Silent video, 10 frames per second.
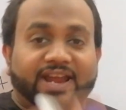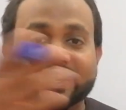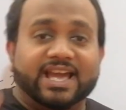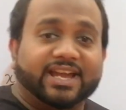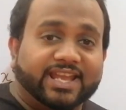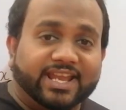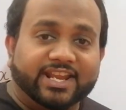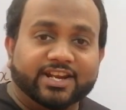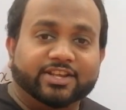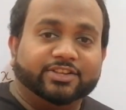idea
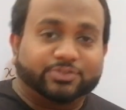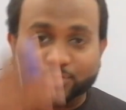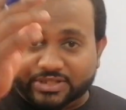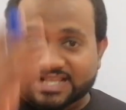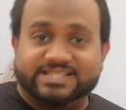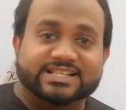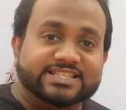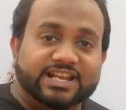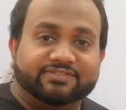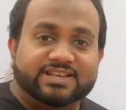again through the lesson
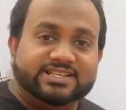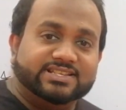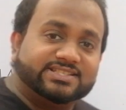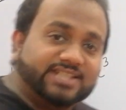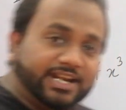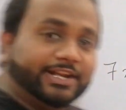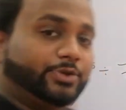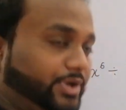that we studied